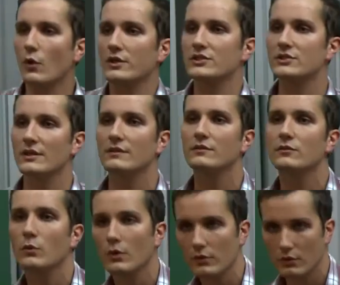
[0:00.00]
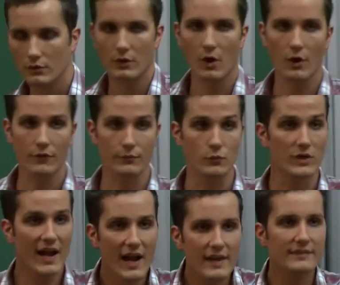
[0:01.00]
originates in the work of
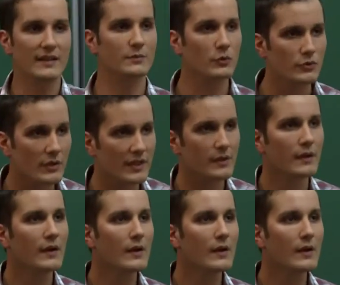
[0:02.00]
Mukai, that moduli